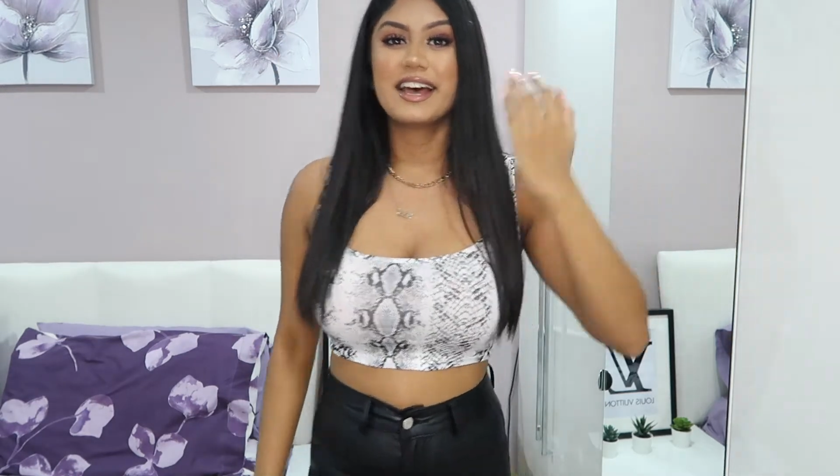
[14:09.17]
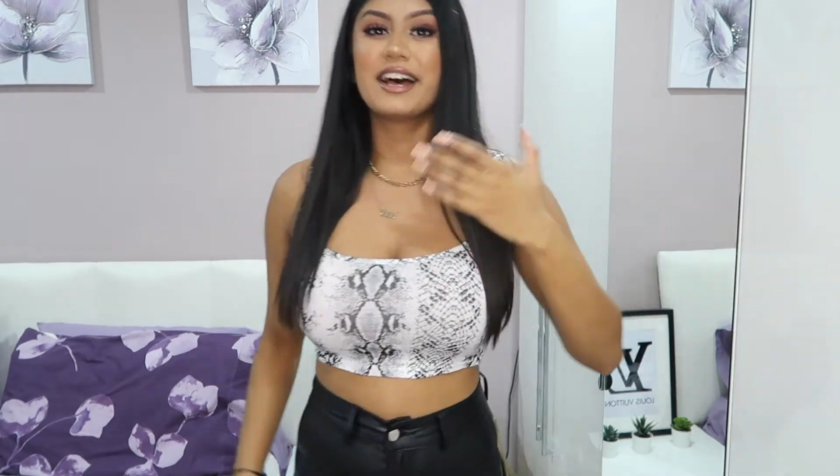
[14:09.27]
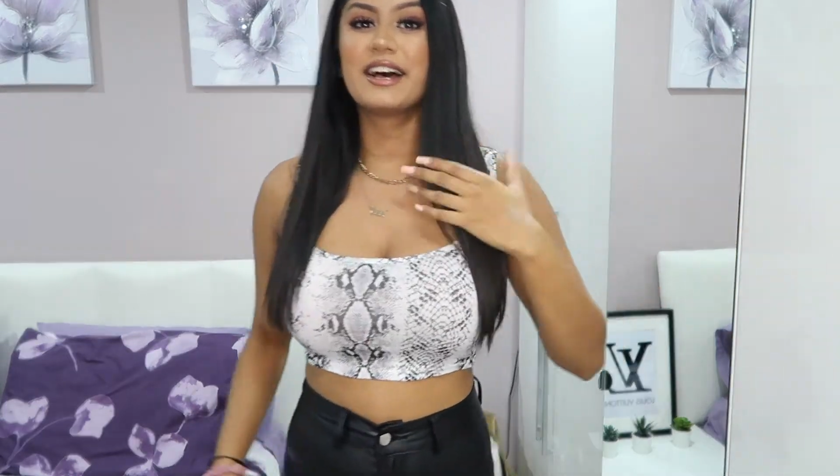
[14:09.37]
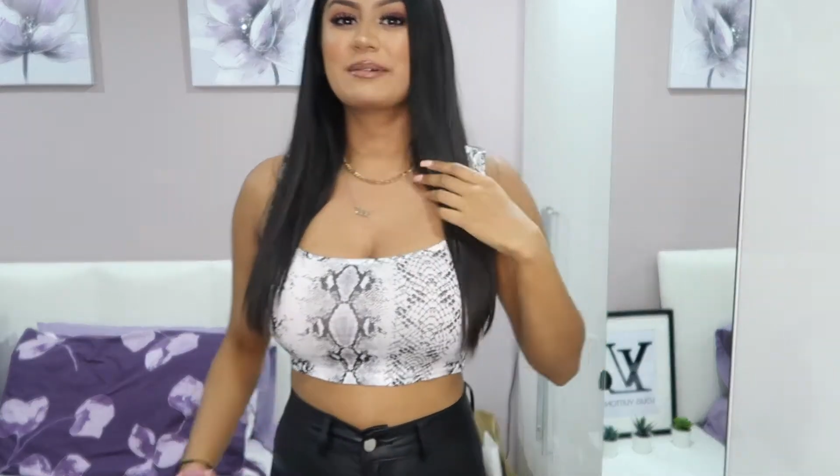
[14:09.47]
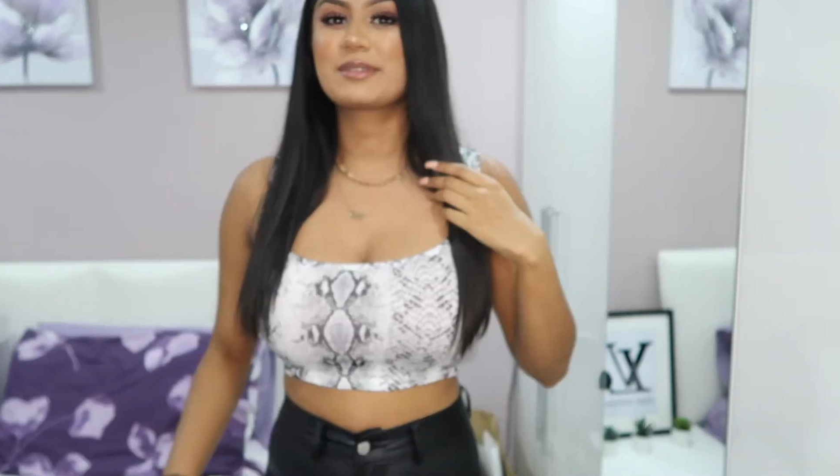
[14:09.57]

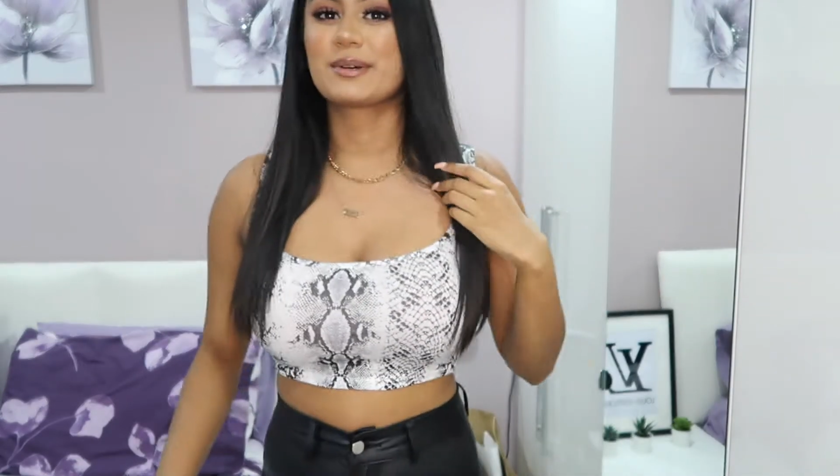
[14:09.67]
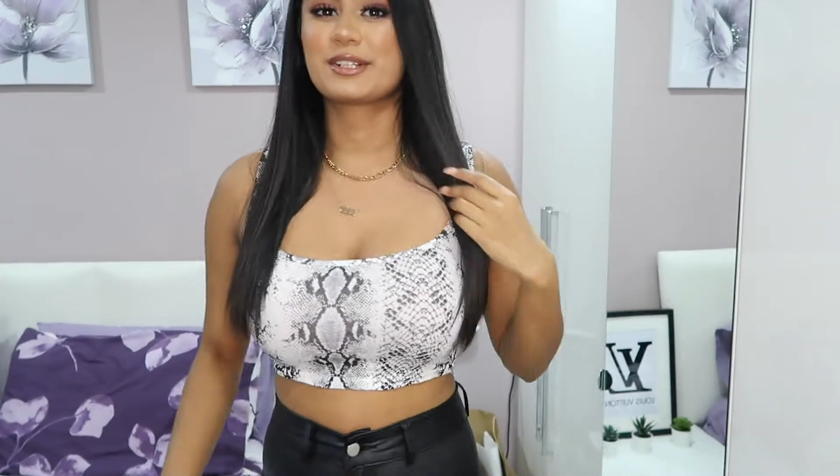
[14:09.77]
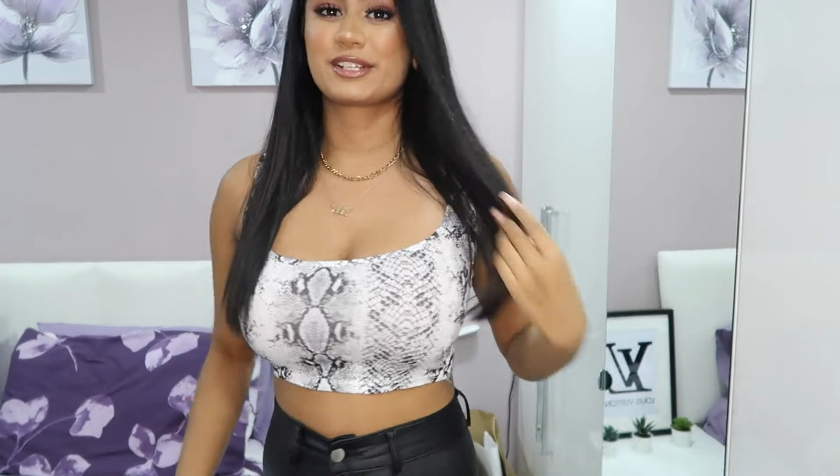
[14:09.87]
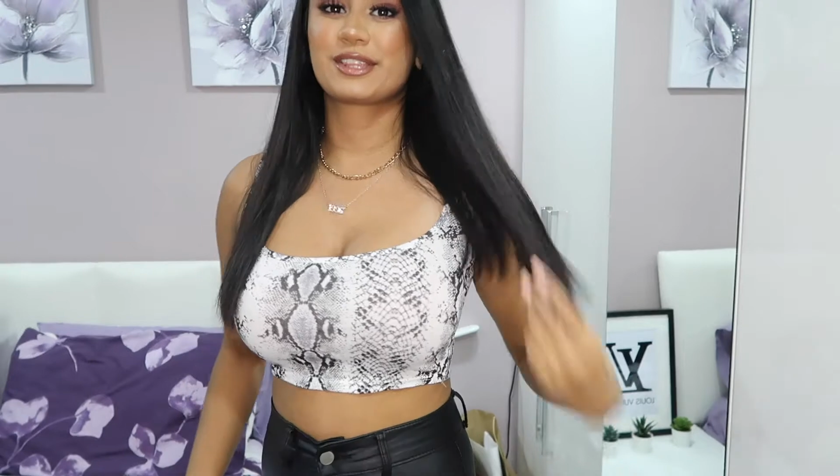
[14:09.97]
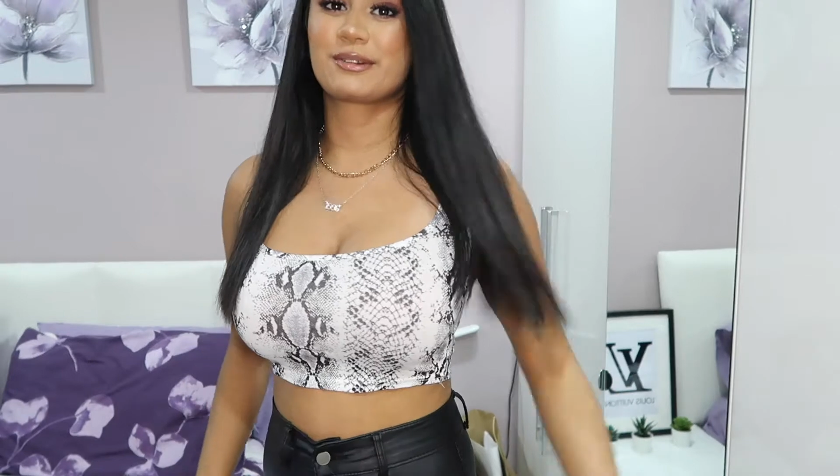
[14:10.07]
So I
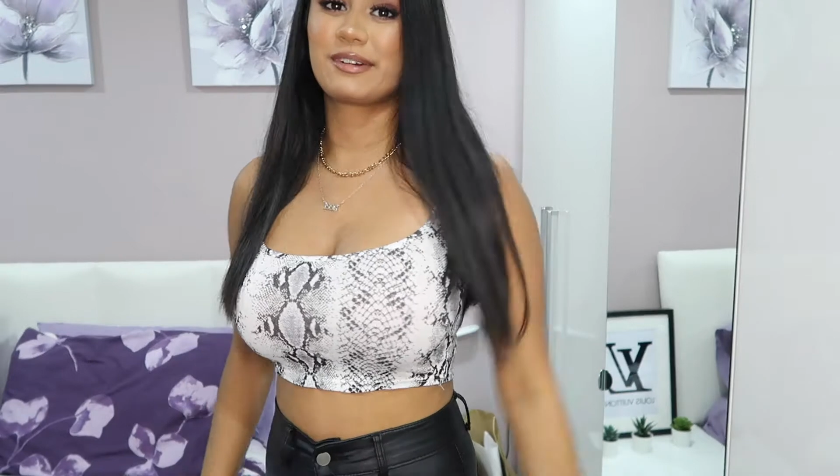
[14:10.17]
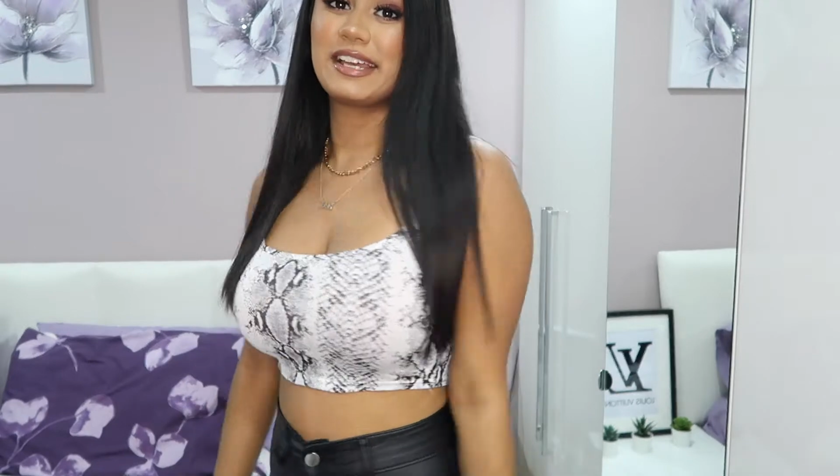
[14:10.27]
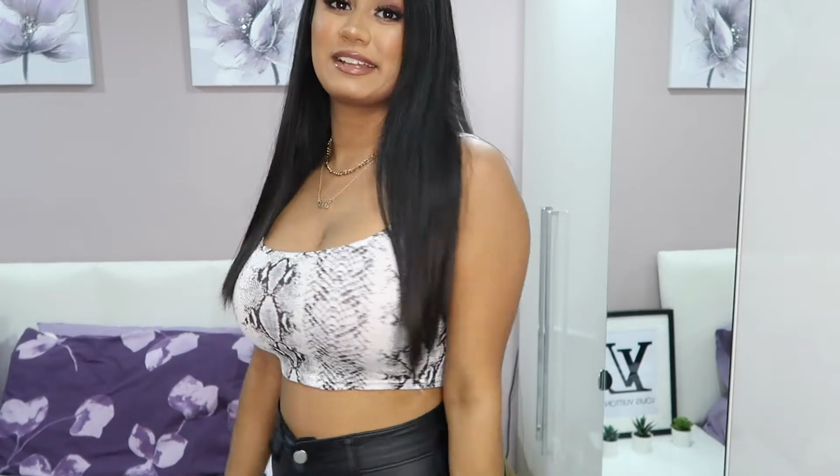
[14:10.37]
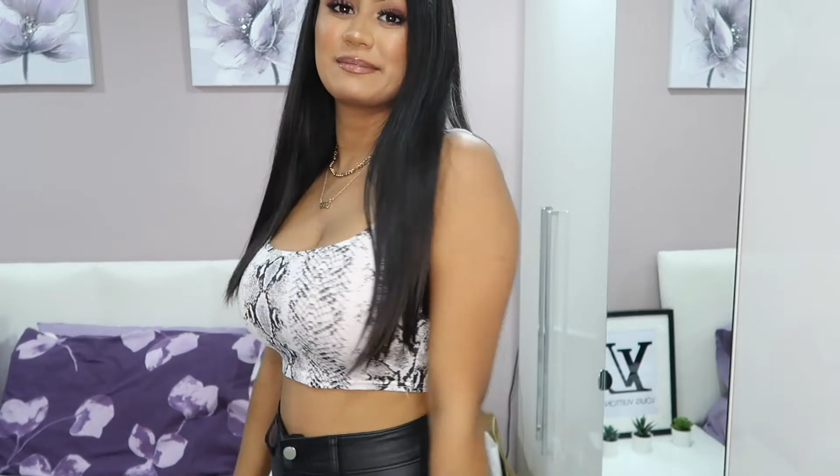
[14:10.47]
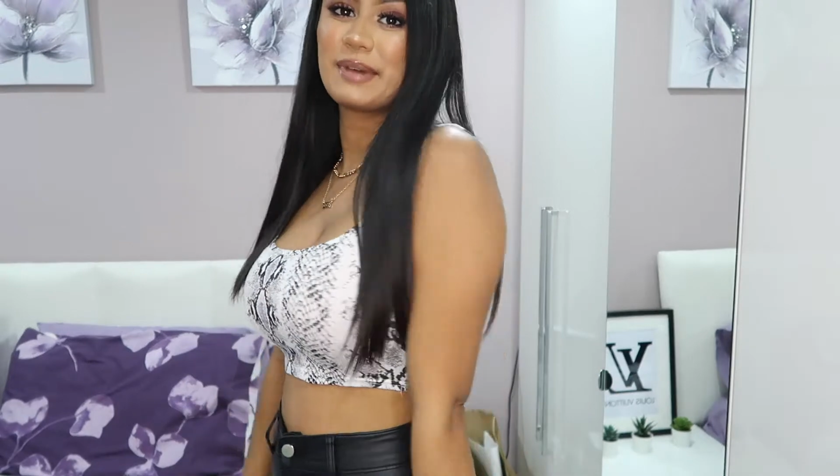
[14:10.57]
just threw it
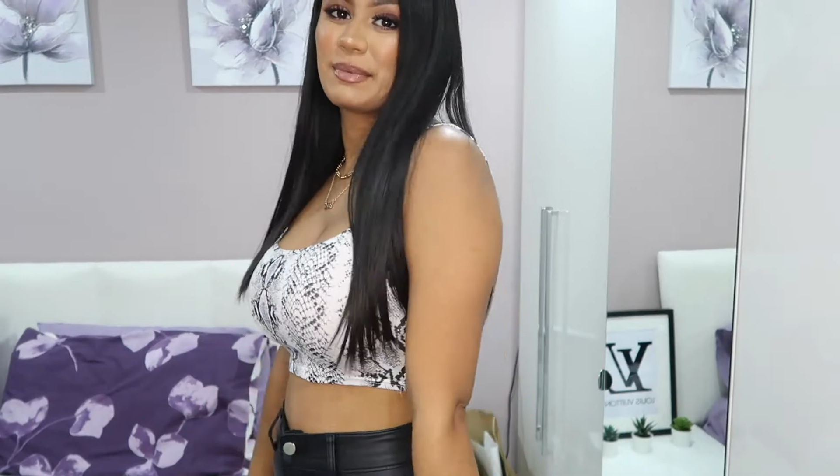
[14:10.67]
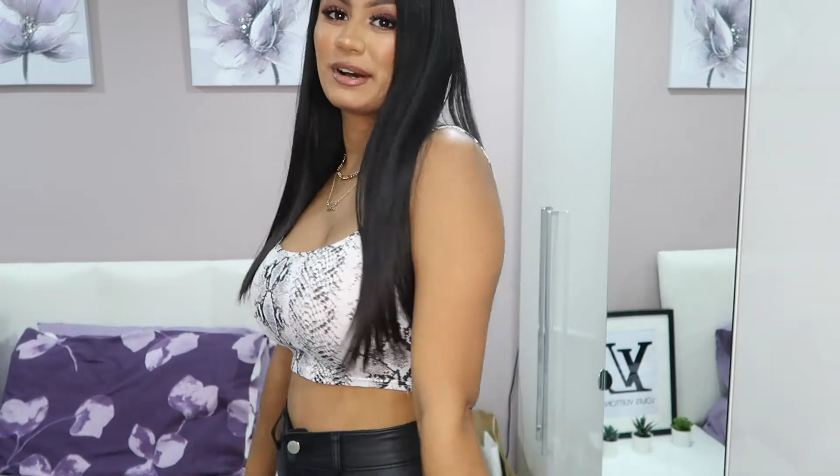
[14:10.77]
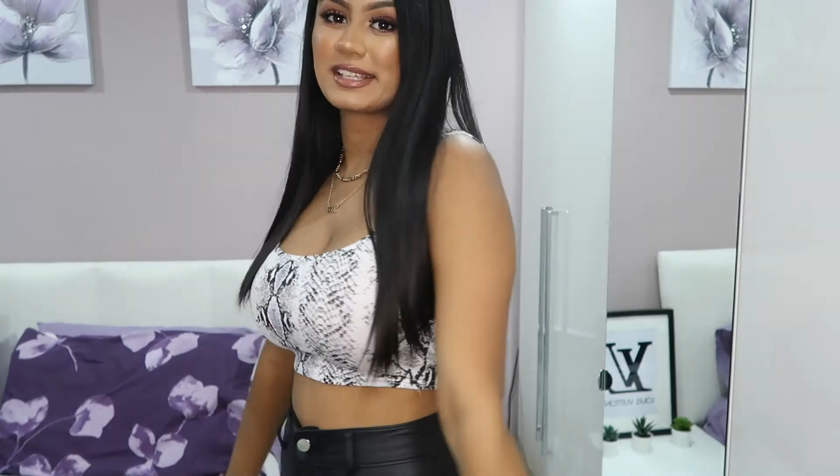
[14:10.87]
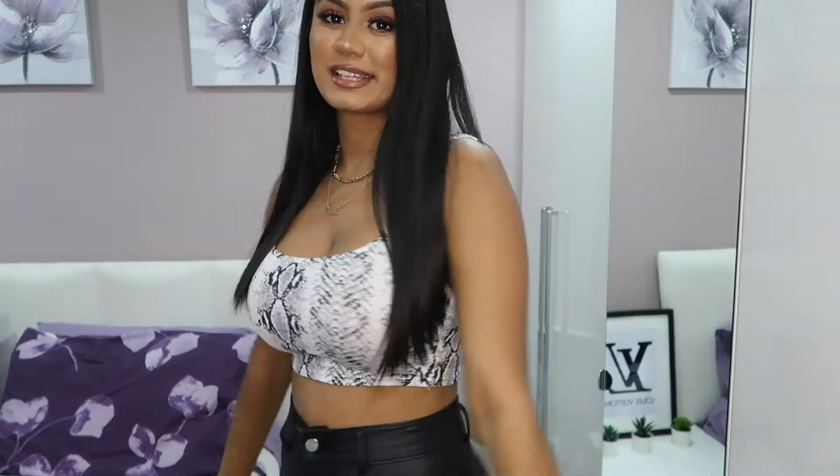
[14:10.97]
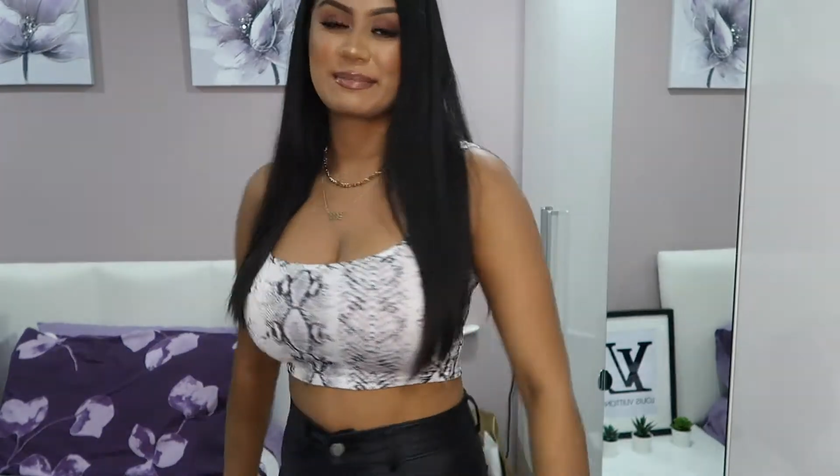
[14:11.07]
in my
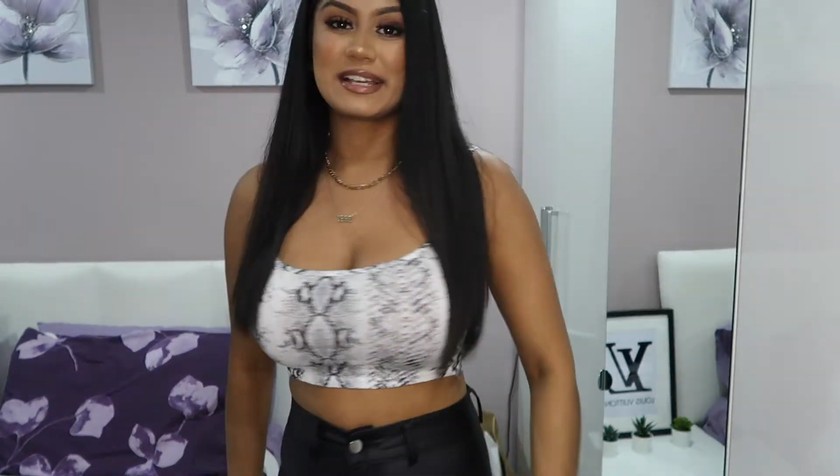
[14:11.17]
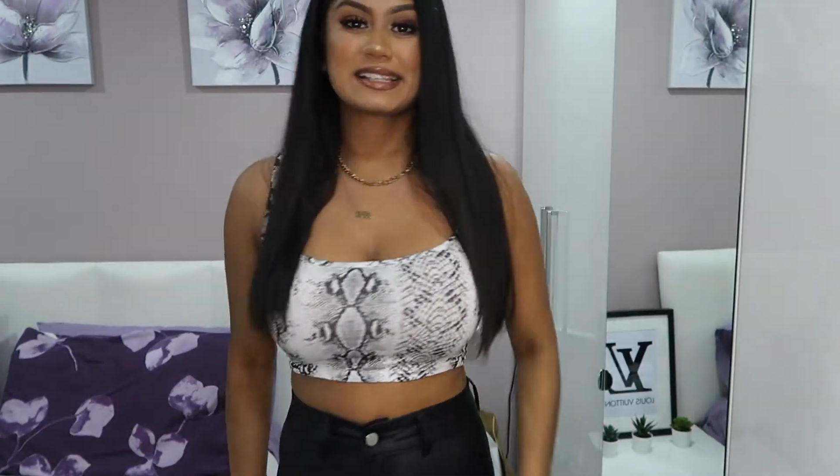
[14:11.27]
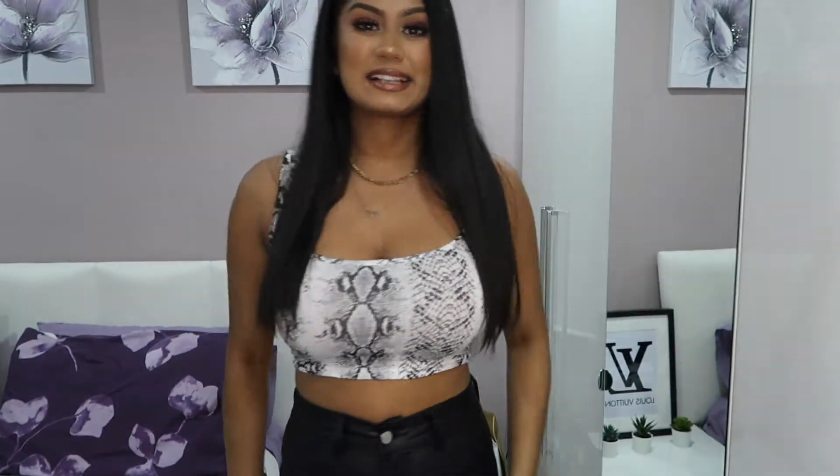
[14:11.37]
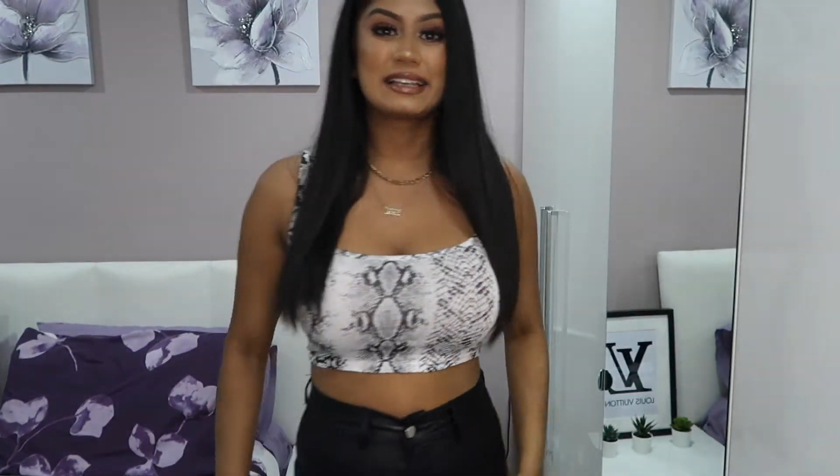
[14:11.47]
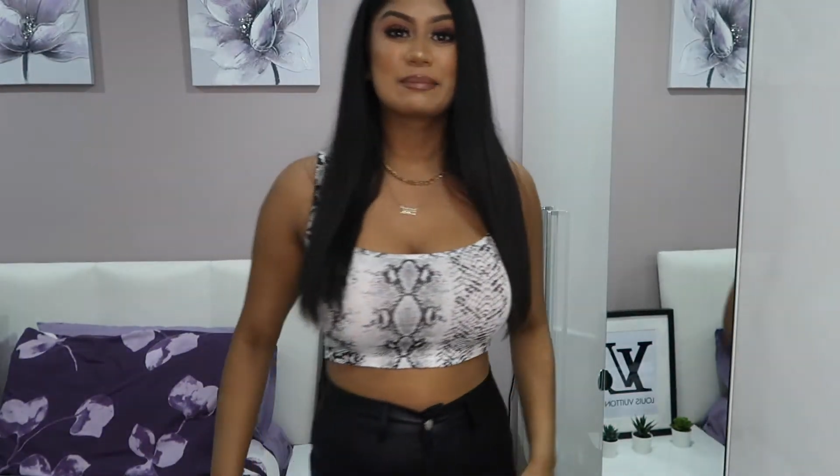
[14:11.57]
basket
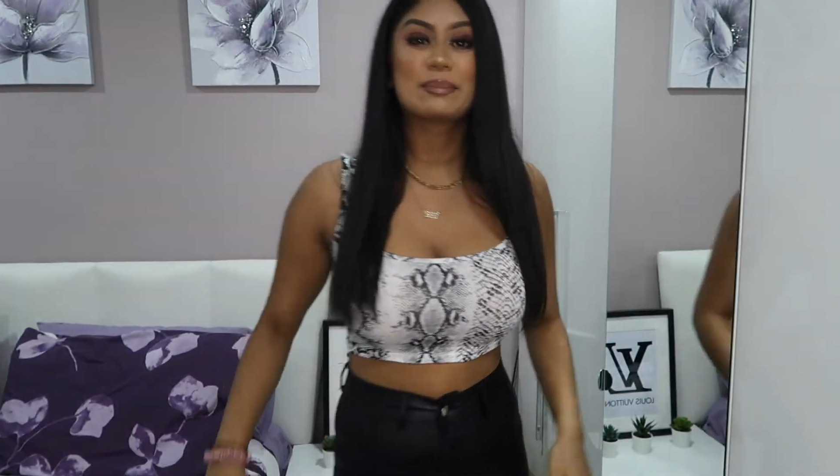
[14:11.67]
basically.